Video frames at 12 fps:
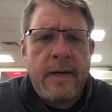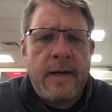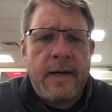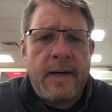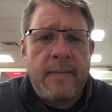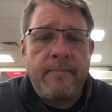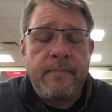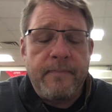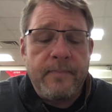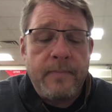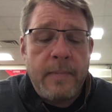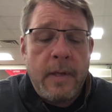um,
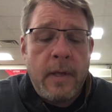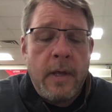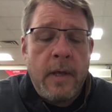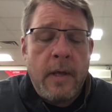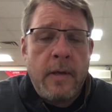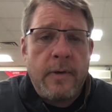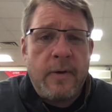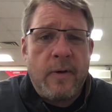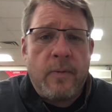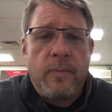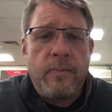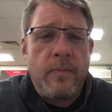you
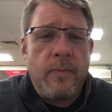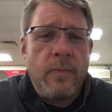know,